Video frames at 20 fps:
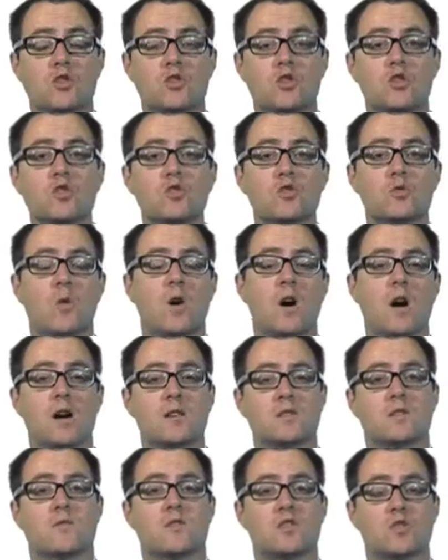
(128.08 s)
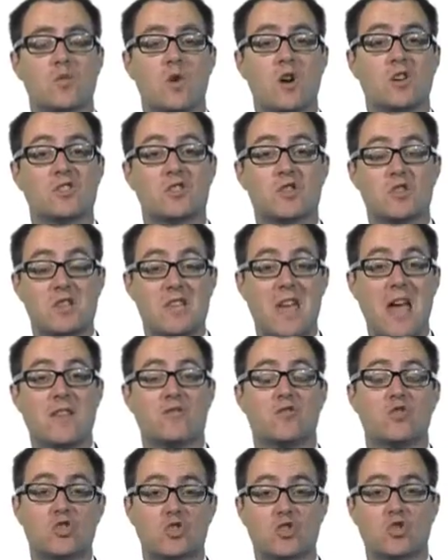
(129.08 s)
newswires of this world to get
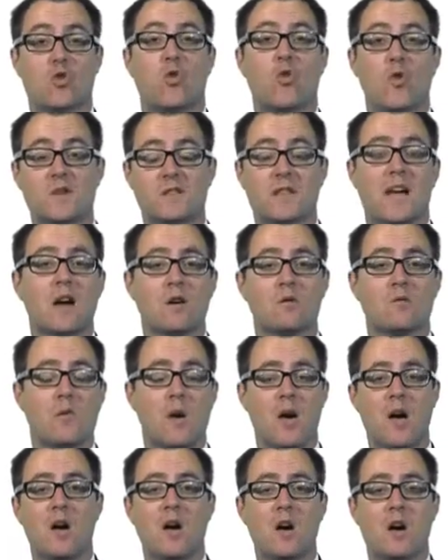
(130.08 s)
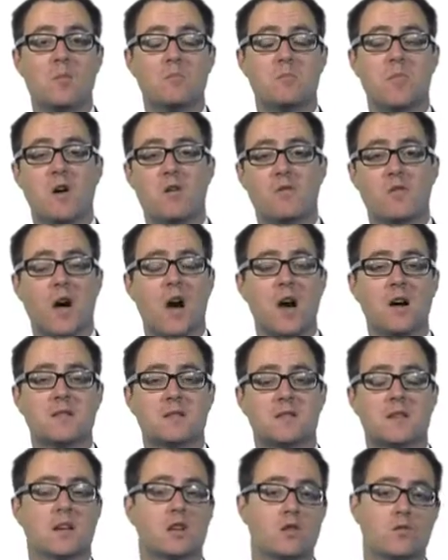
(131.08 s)
the stories out there. Both
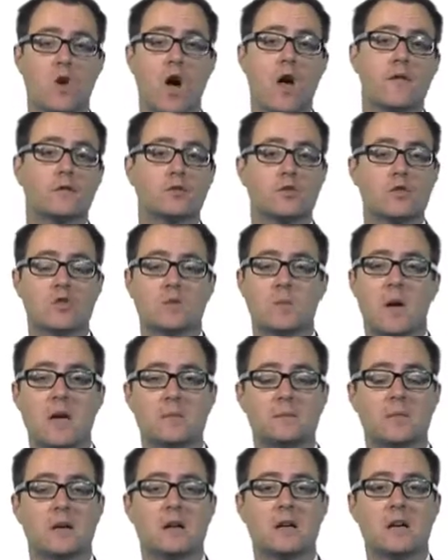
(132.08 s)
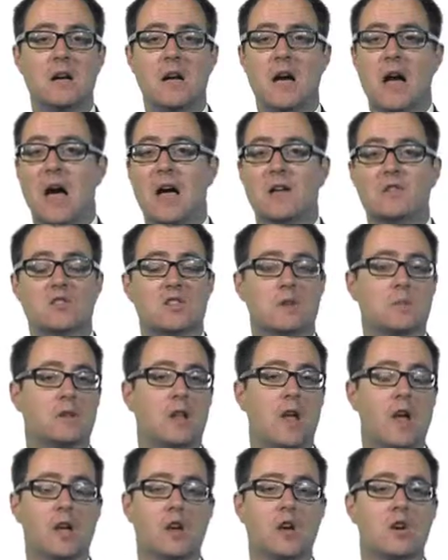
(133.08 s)
us, an arrival newspaper, and someone
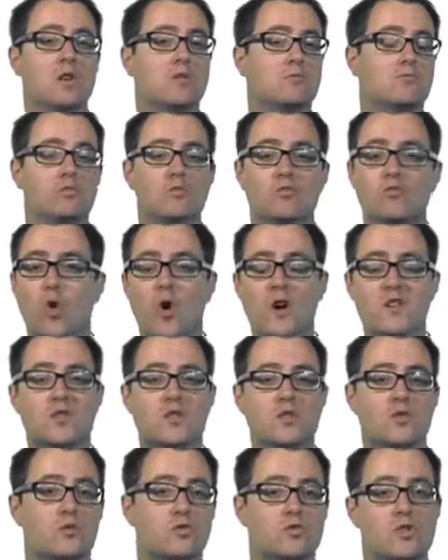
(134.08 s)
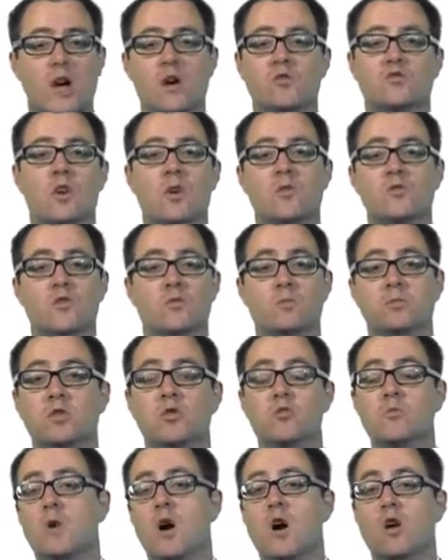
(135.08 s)
like Reuters or Dow Jones or
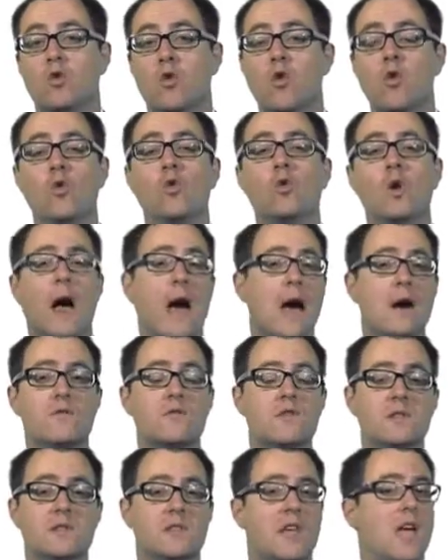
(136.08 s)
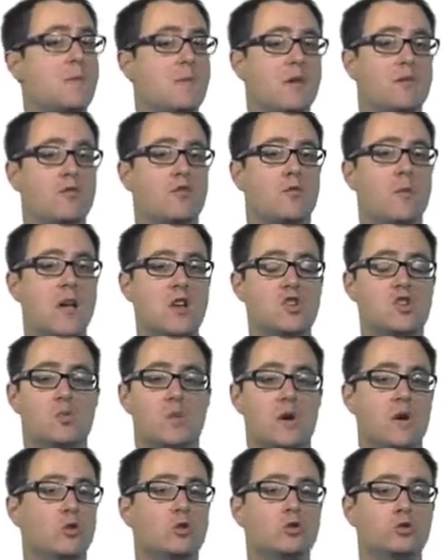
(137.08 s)
Bloomberg all have the same information.
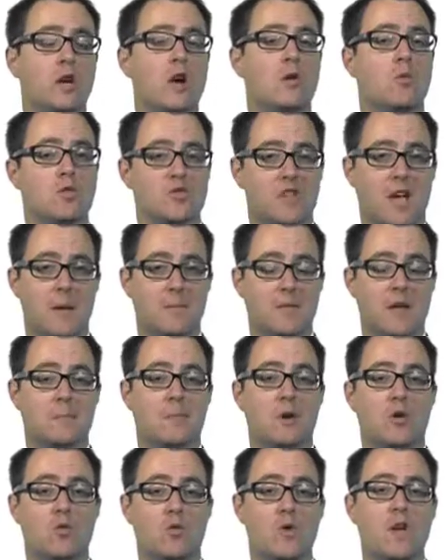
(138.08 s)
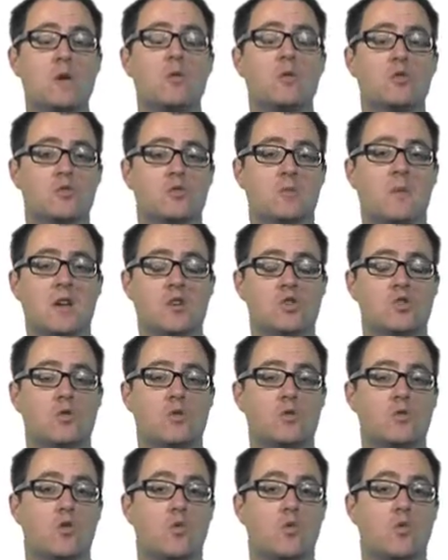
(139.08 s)
We all know what's happening, but we want to make sure